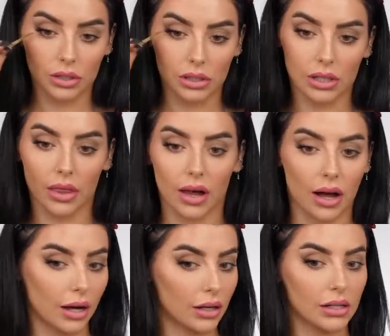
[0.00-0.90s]
Just like
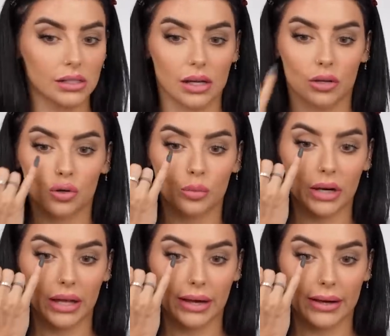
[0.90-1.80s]
that, because
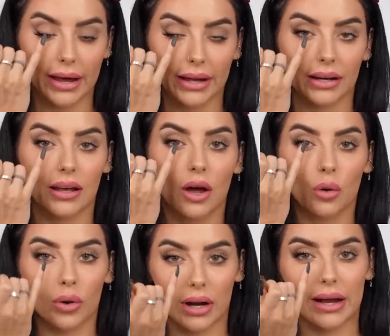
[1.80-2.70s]
normally, again,
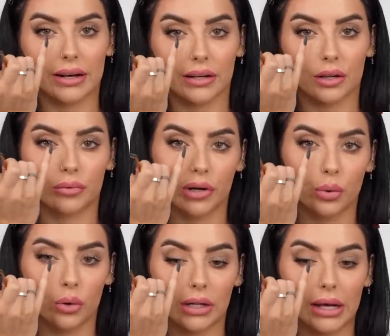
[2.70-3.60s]
when I had like a
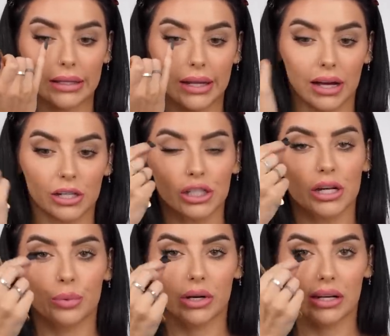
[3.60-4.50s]
3/4 length lash,
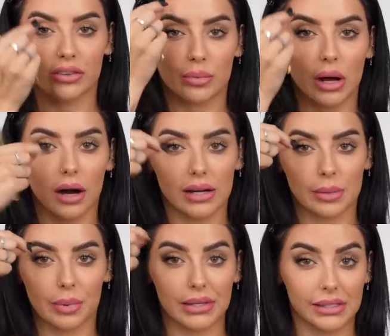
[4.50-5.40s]
it would lift my eyes
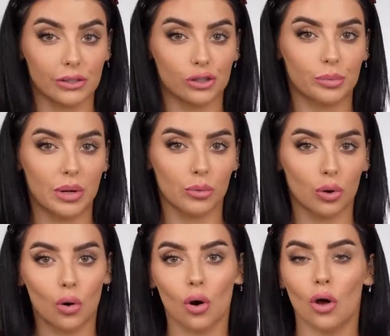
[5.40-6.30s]
up in the center a bit
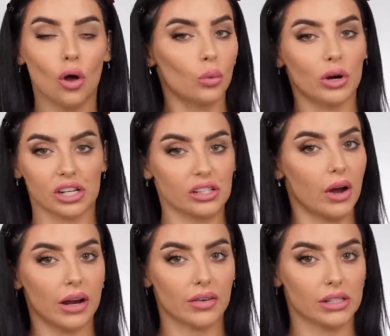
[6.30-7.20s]
more, which is
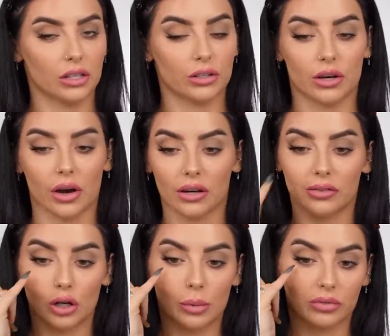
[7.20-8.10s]
fine if that's the look you're going
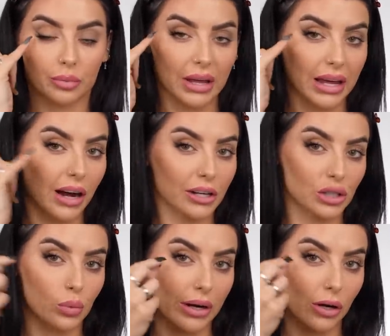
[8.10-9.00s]
for, but for me, I
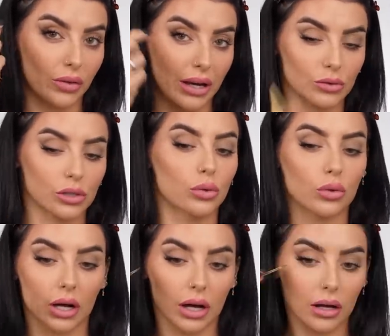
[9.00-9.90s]
just want it on the outer
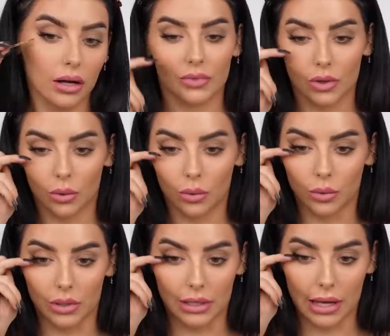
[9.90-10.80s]
corner.
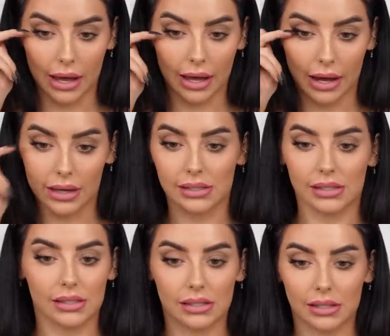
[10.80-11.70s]
Oh,
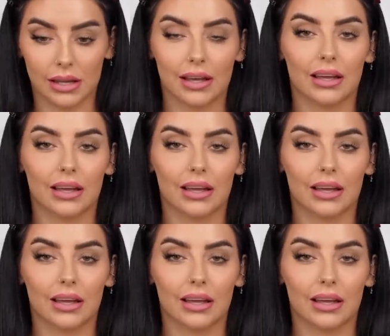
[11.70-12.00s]
yes.